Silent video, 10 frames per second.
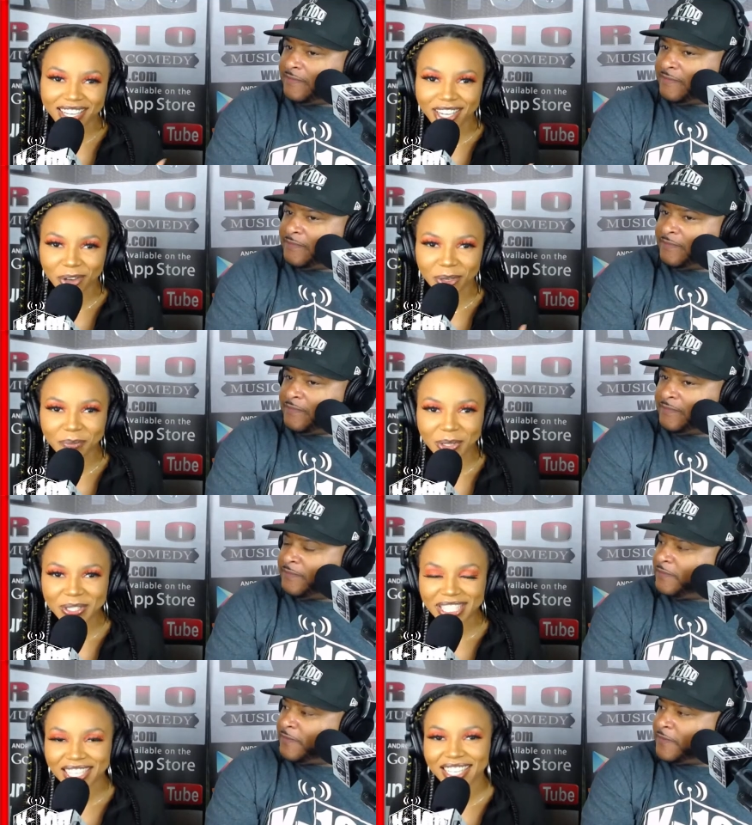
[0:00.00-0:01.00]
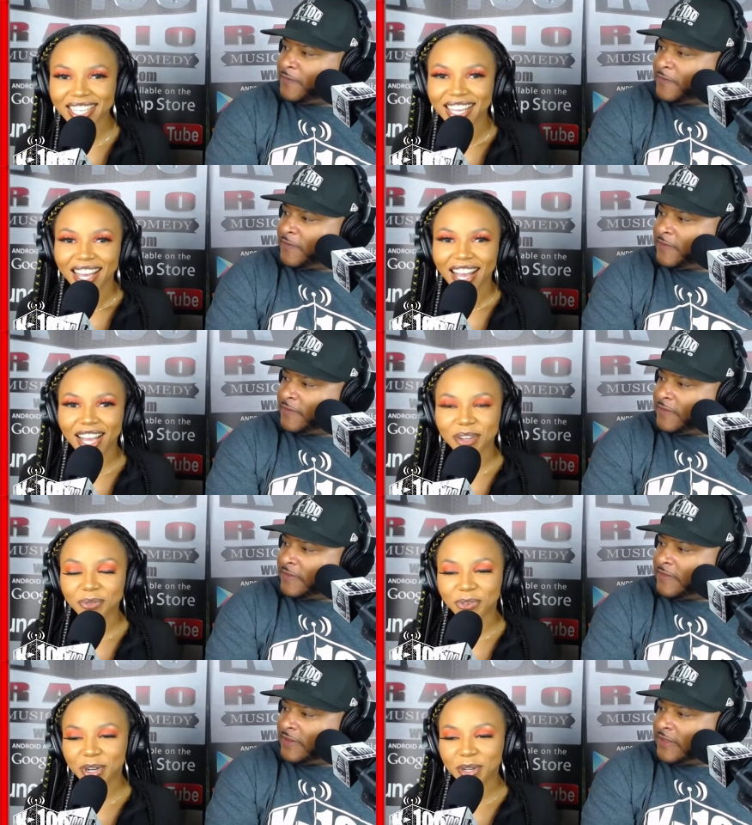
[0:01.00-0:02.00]
Speaker 1: coated music. I'm
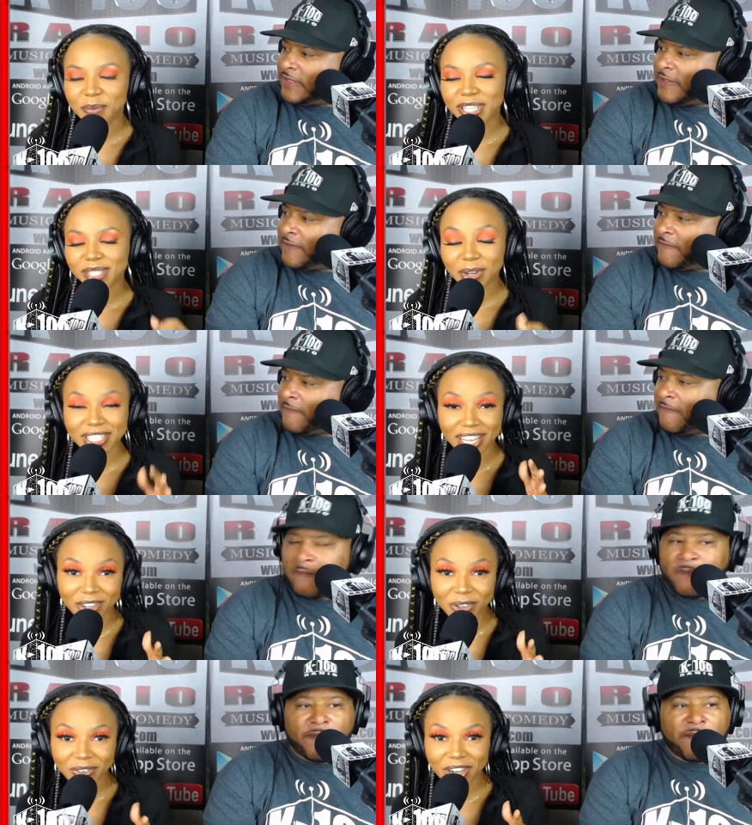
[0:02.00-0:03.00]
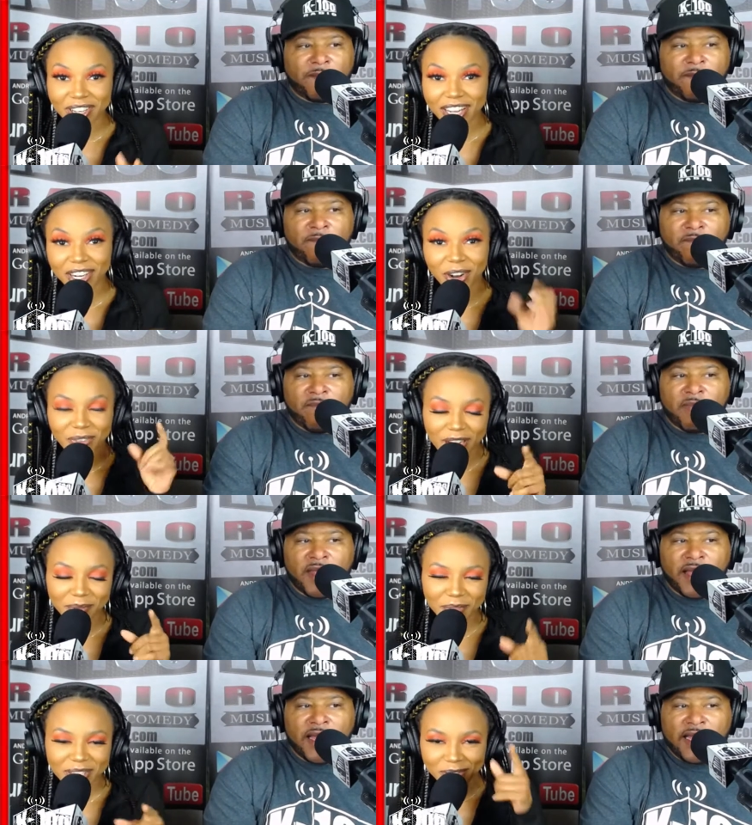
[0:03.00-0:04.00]
from a small town in North Carolina called Rocky
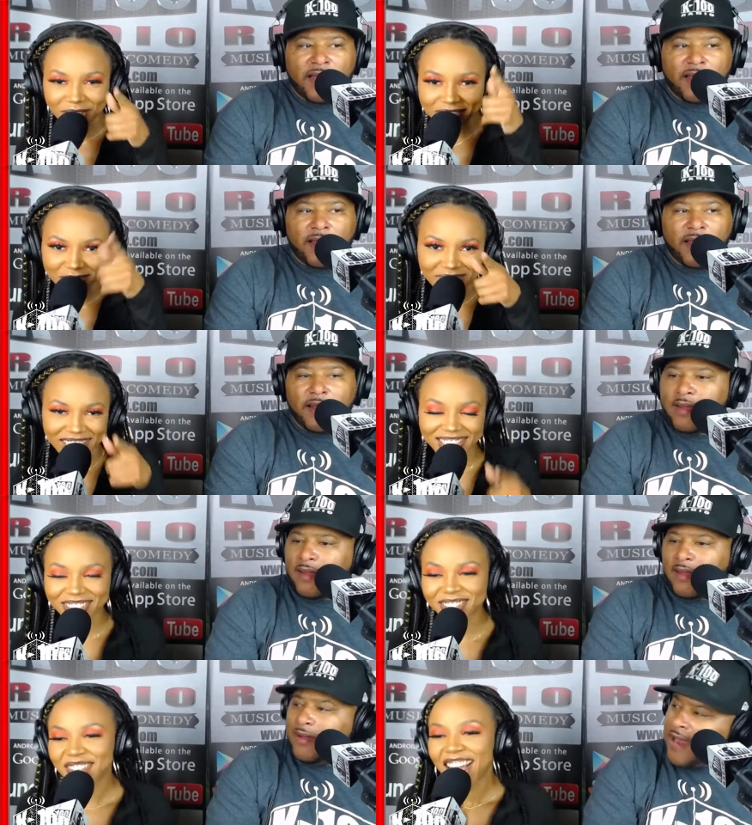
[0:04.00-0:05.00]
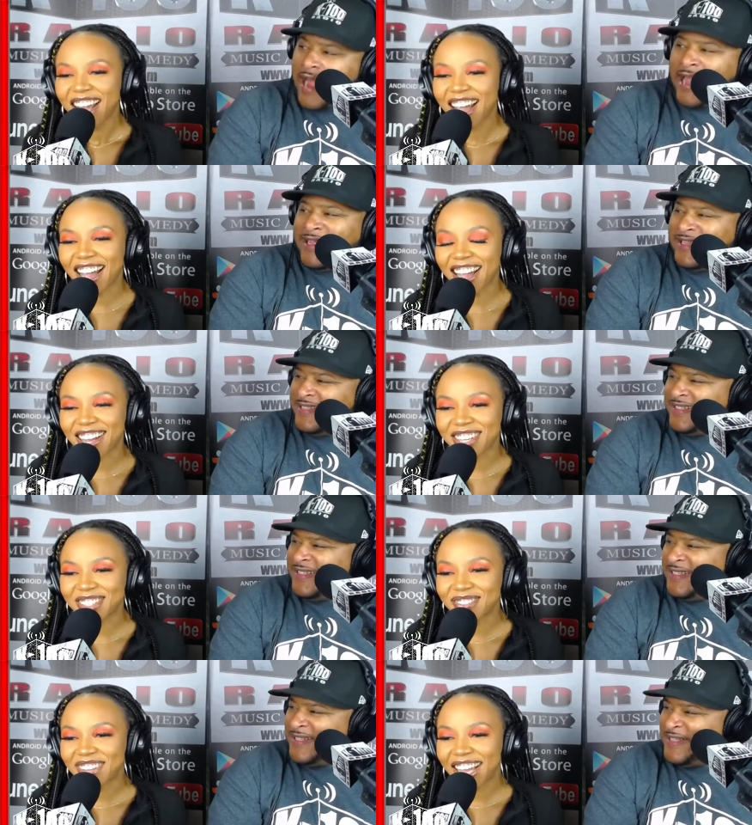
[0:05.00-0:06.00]
Mount 252 Stand Up. All right. Um,
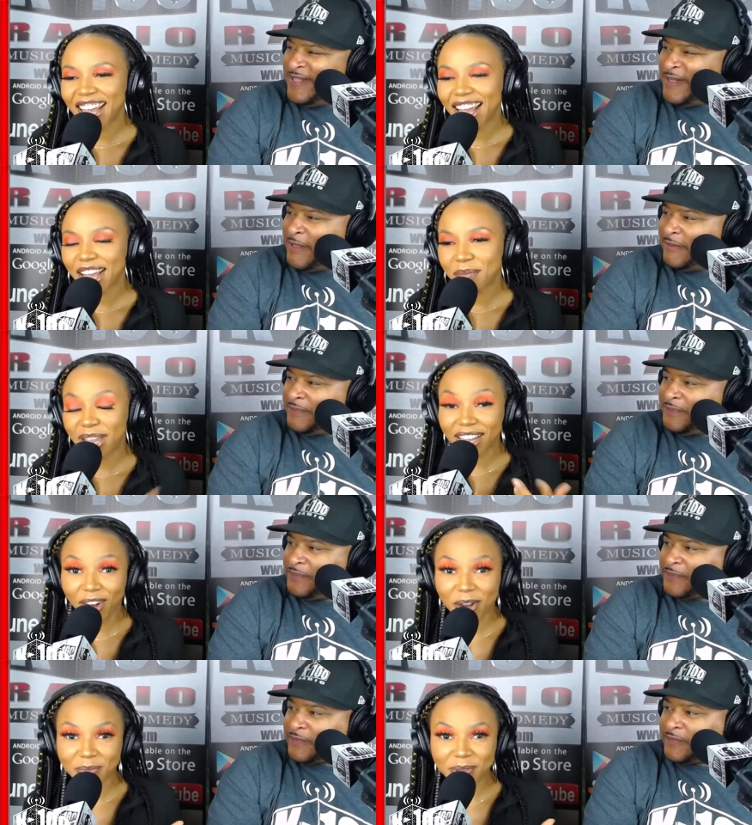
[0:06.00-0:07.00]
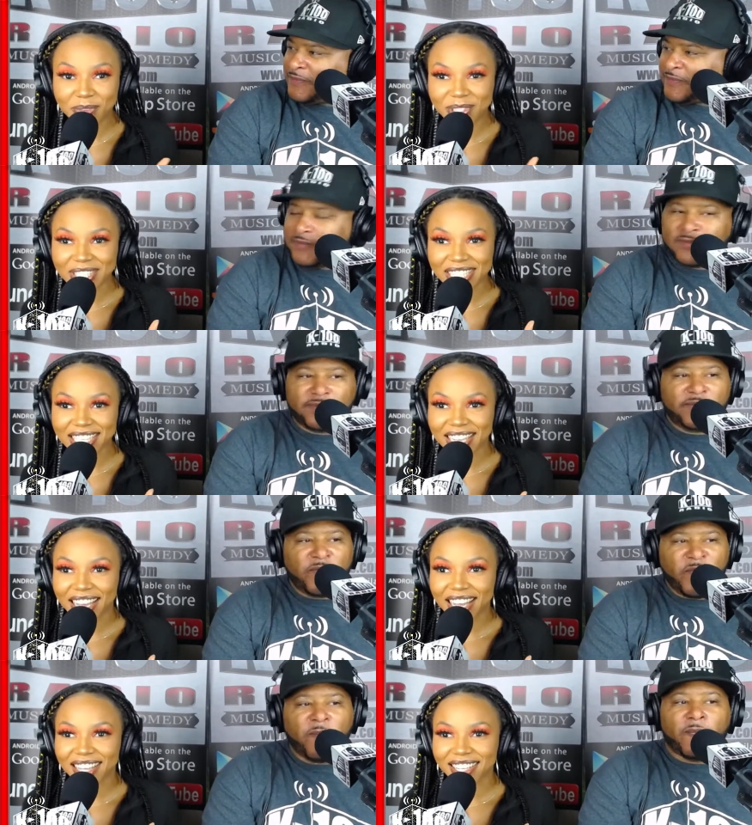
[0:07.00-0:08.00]
I make R&B music.
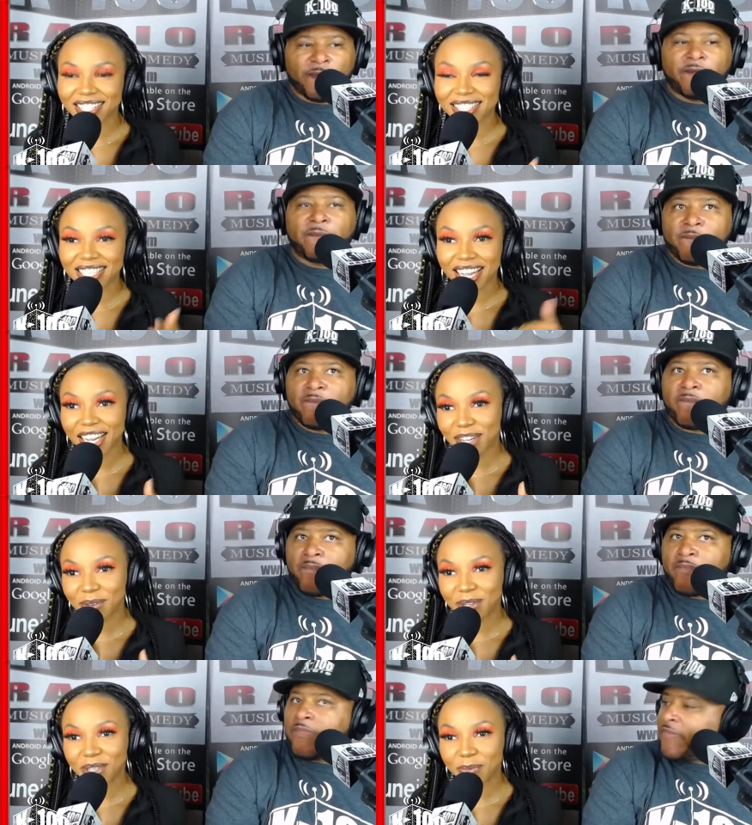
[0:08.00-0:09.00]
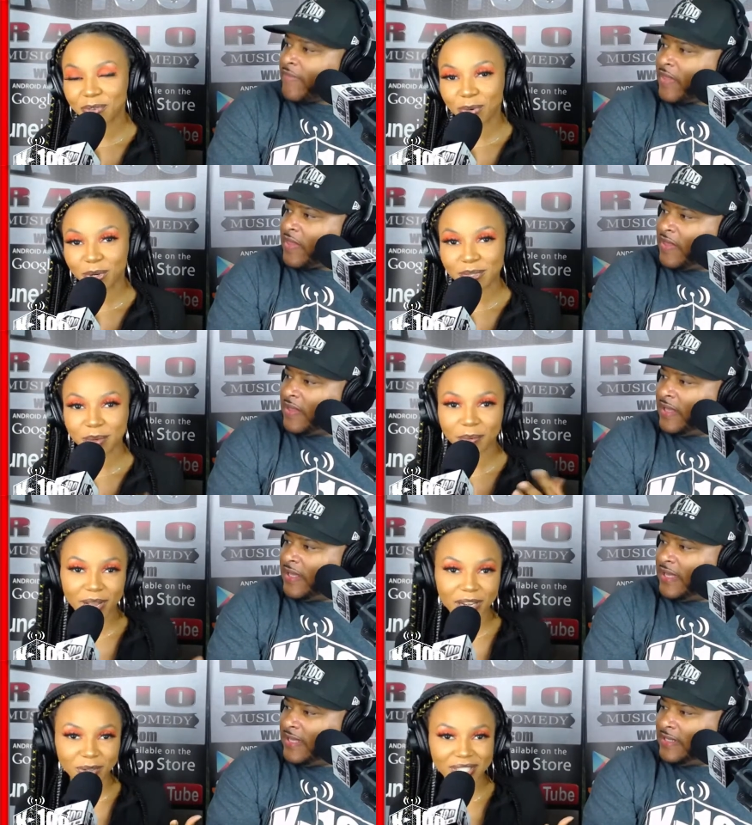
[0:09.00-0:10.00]
Uh, tonight I'm going to perform some of my
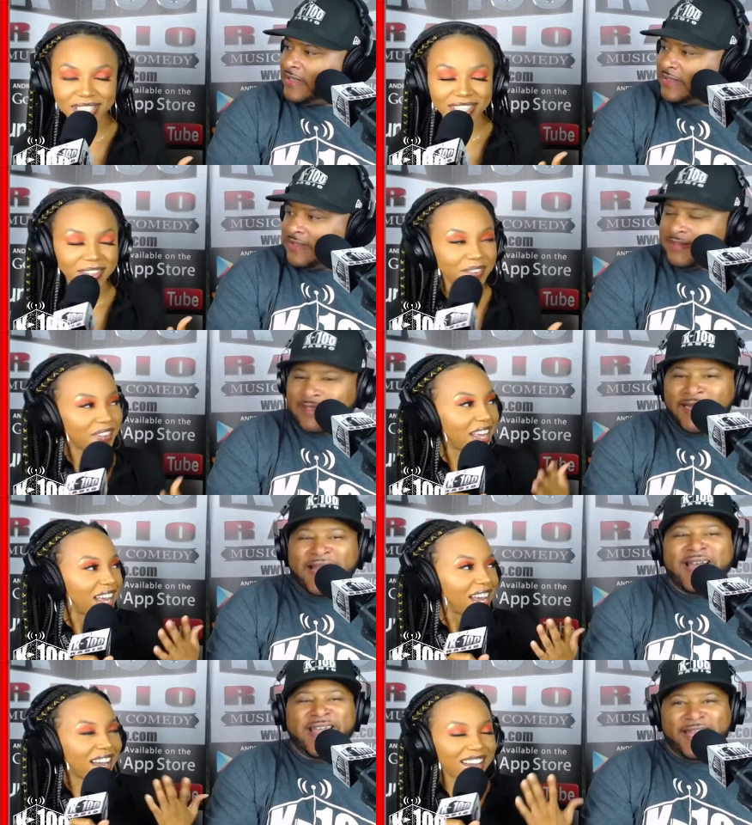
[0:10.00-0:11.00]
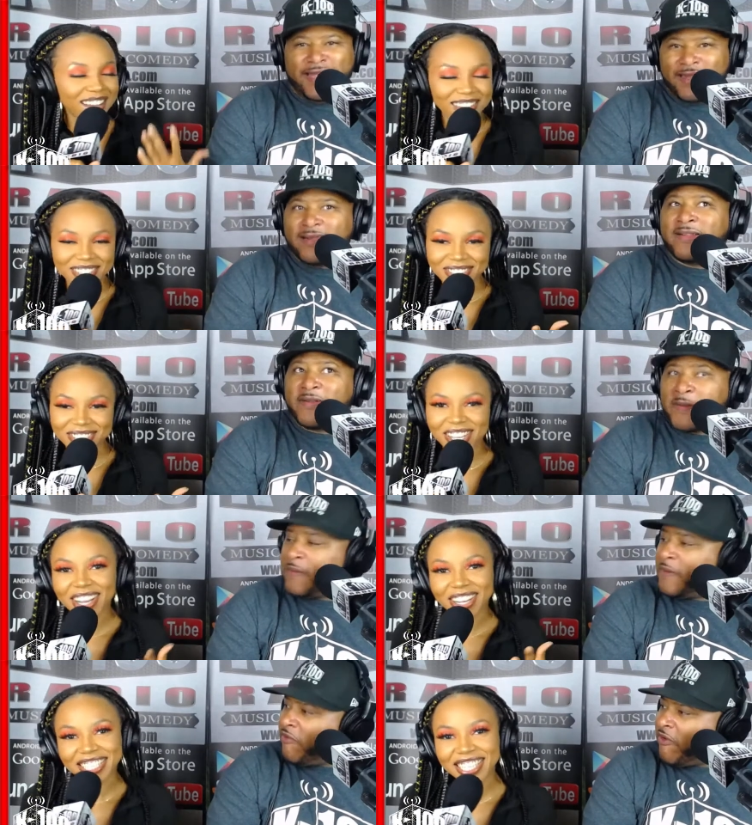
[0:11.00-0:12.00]
new stuff. All right. Um, so y'all
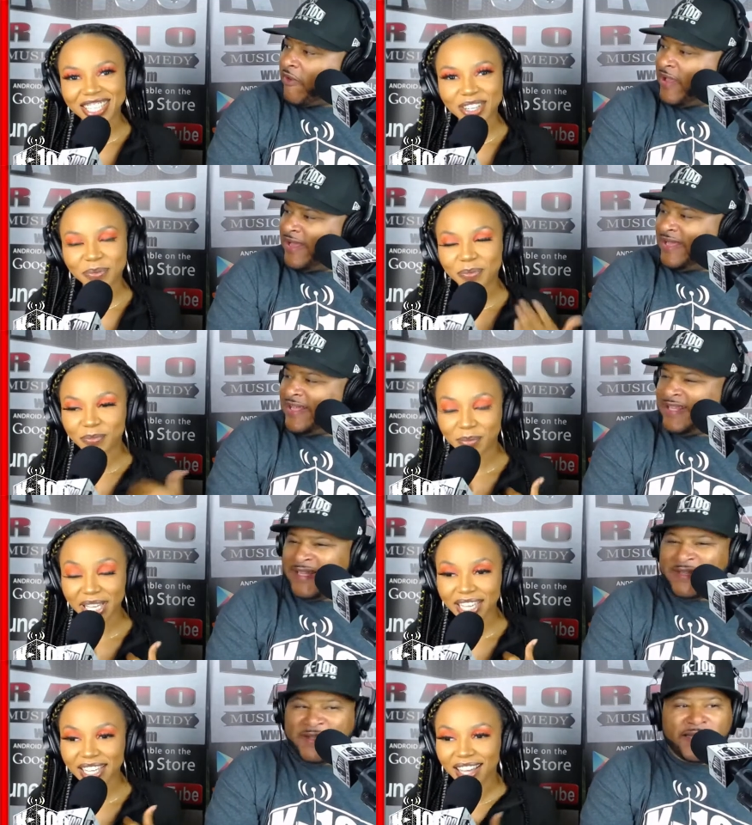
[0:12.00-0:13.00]
get to hear me.